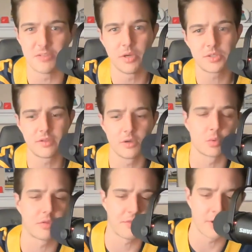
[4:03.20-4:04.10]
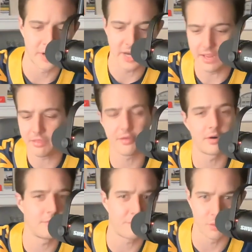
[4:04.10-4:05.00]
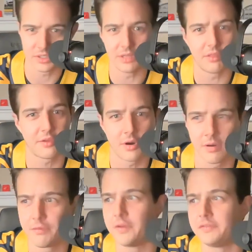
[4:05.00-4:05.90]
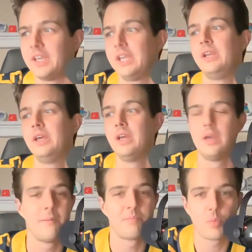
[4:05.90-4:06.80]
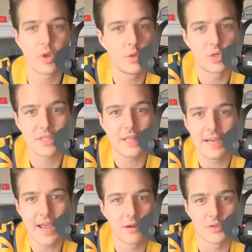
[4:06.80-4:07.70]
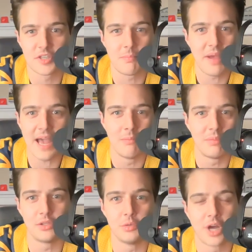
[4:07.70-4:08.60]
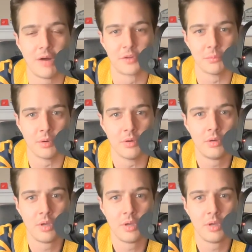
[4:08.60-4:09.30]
Most of those were 3rd and 8, 3rd and 14, 3rd and 15, where you were just letting Harrell sit back and be too comfortable.